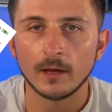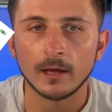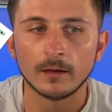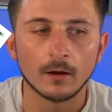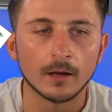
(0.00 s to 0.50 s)

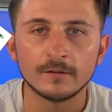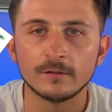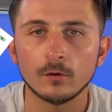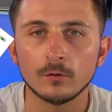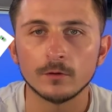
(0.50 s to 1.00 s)
and I
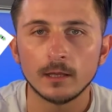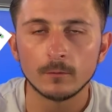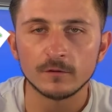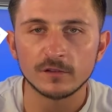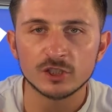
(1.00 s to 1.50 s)
sold, it
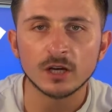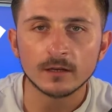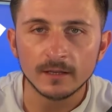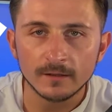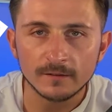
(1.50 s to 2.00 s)
was a
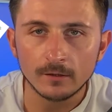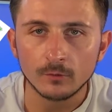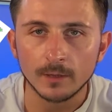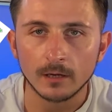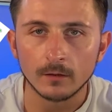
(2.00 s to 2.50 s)
chunky seal
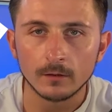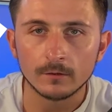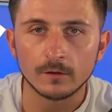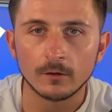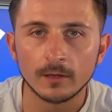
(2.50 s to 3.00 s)
pillow,
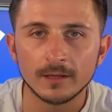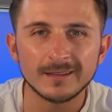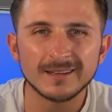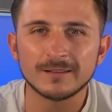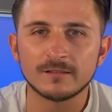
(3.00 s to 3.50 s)
so it
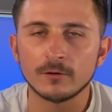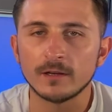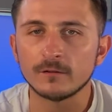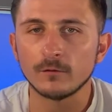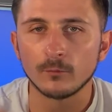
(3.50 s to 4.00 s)
didn't necessarily
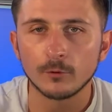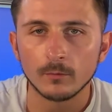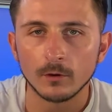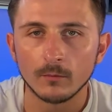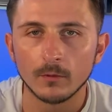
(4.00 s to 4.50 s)
solve a
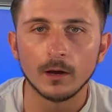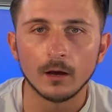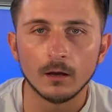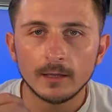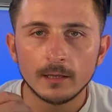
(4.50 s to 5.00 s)
problem, but